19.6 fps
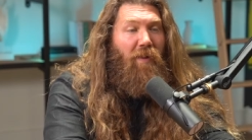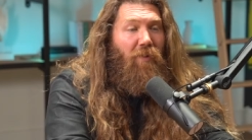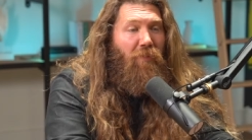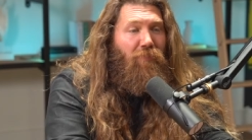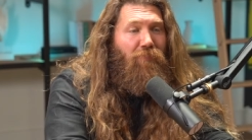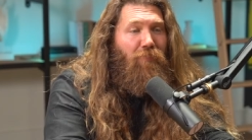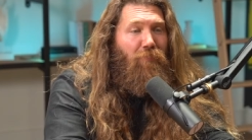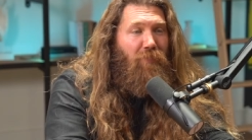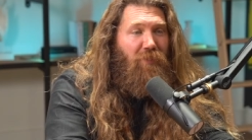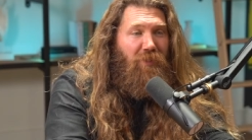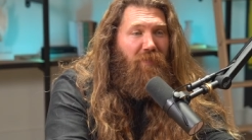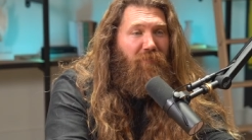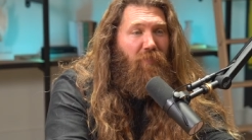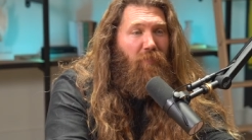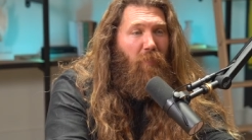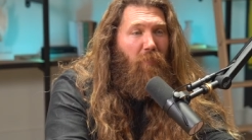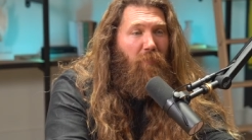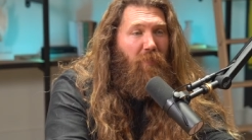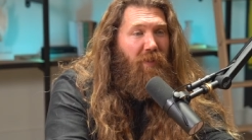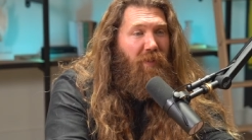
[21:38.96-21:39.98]
I also wish
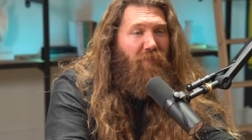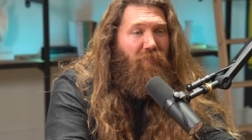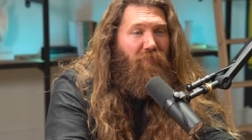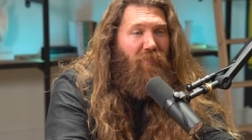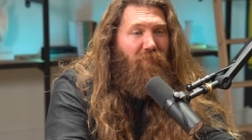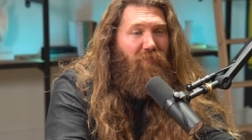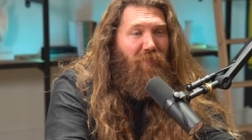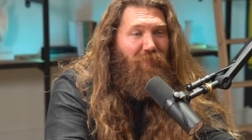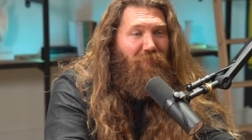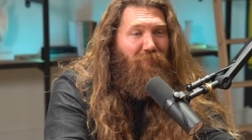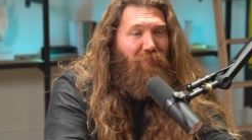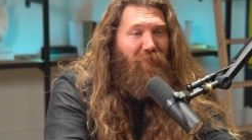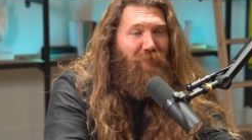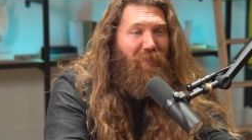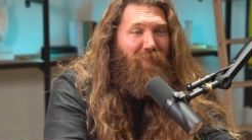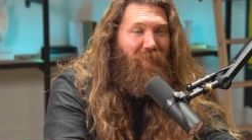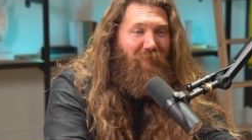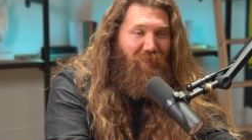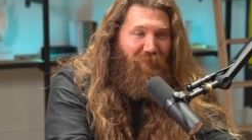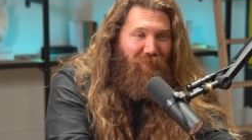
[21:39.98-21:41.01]
everyone would eat it seven days a
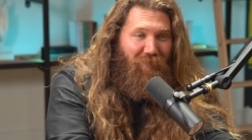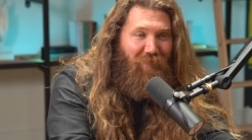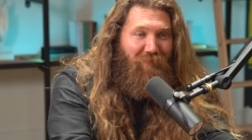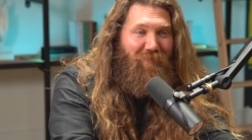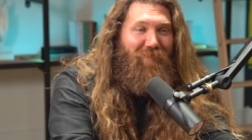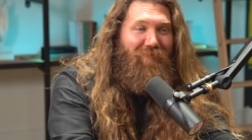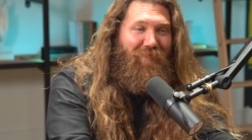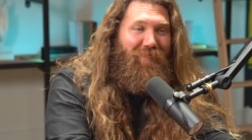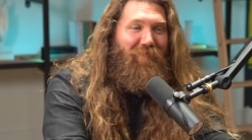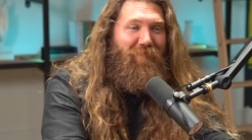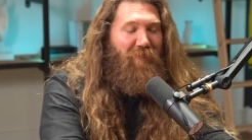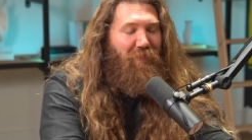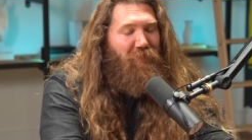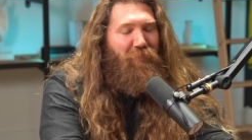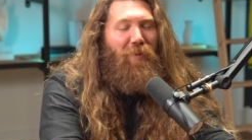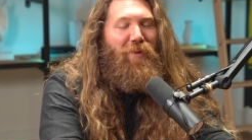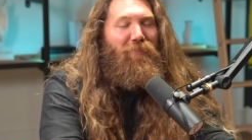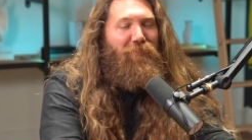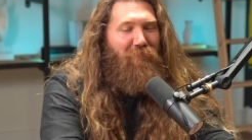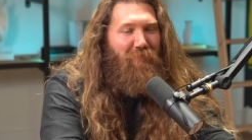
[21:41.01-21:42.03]
week because it'd be
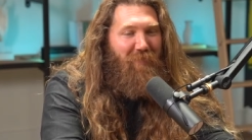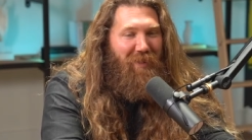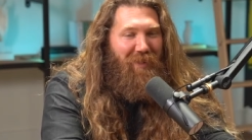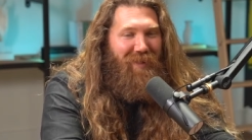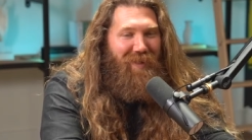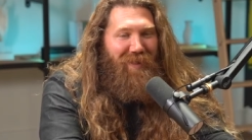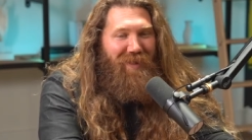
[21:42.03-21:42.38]
great for me.